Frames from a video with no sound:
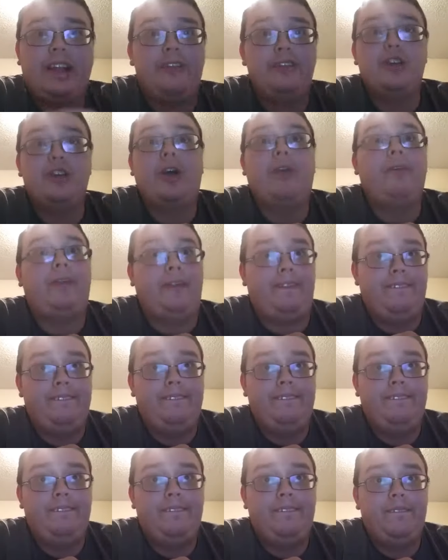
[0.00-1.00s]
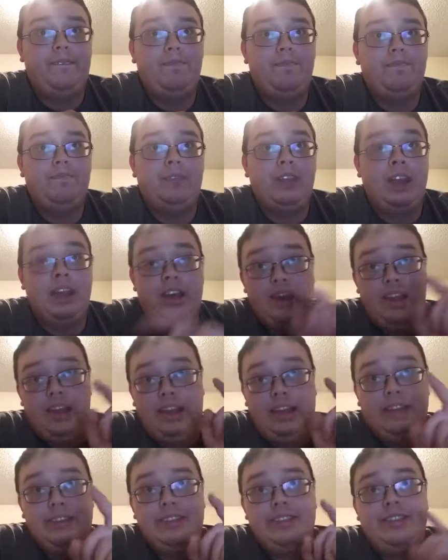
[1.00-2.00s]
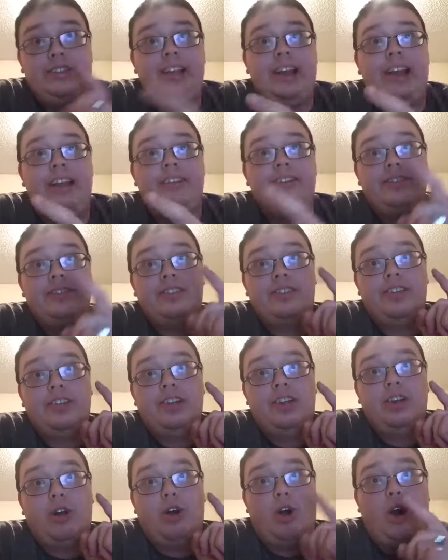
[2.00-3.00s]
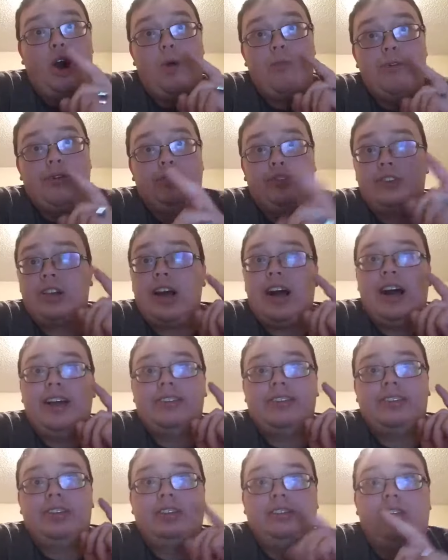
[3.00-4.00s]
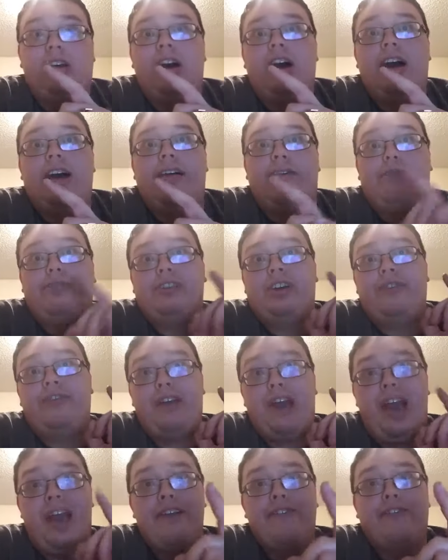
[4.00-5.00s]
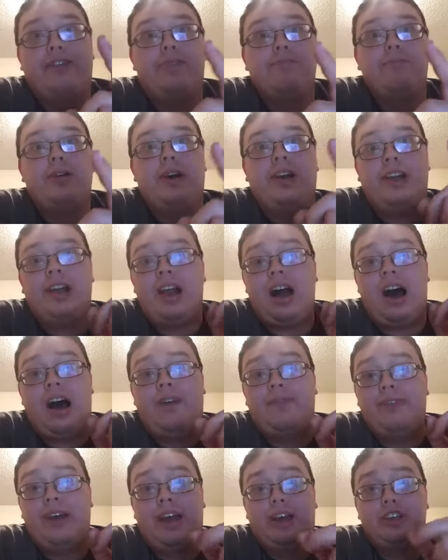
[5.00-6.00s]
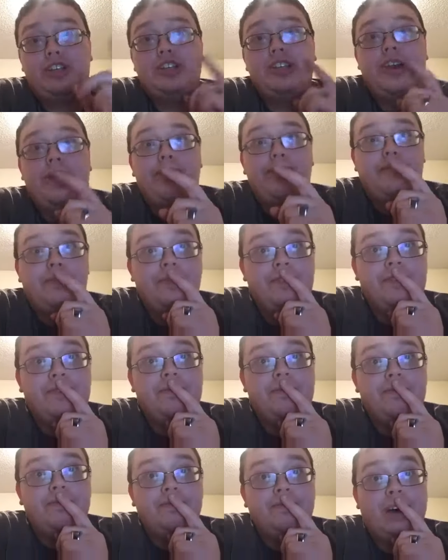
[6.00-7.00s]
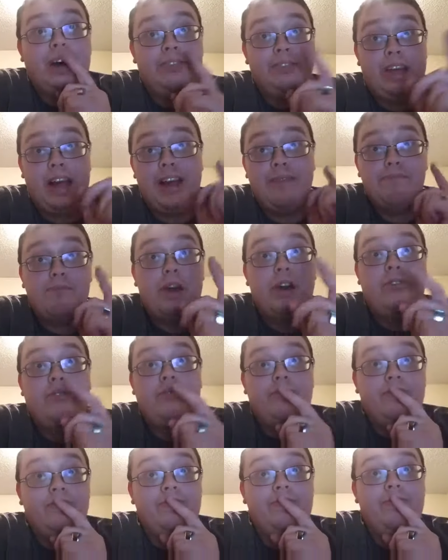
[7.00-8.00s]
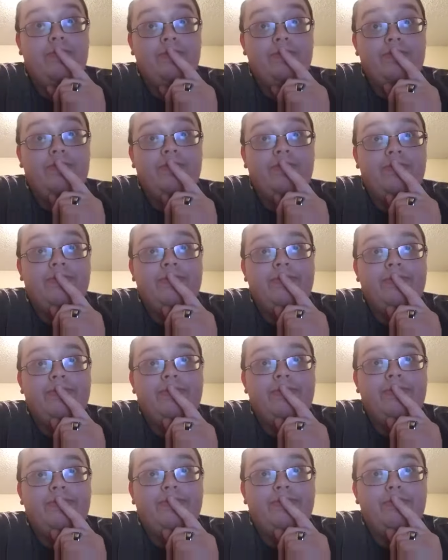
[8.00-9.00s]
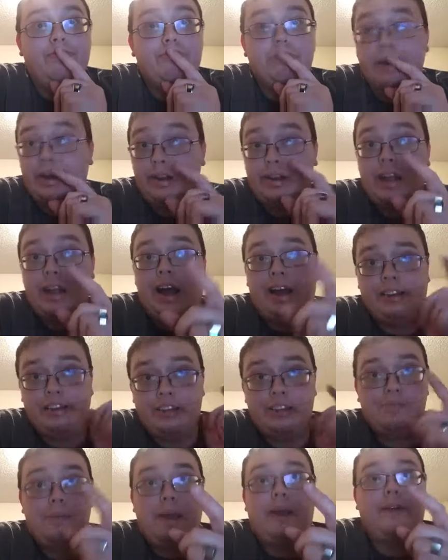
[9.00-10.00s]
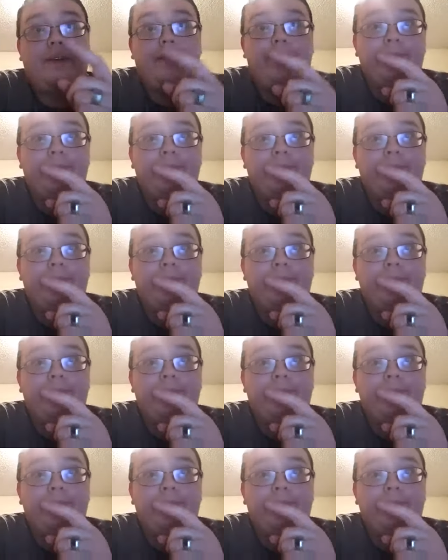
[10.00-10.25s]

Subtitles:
Jonah. His sins almost cost the lives of everybody on that ship, on that boat. But God spared him.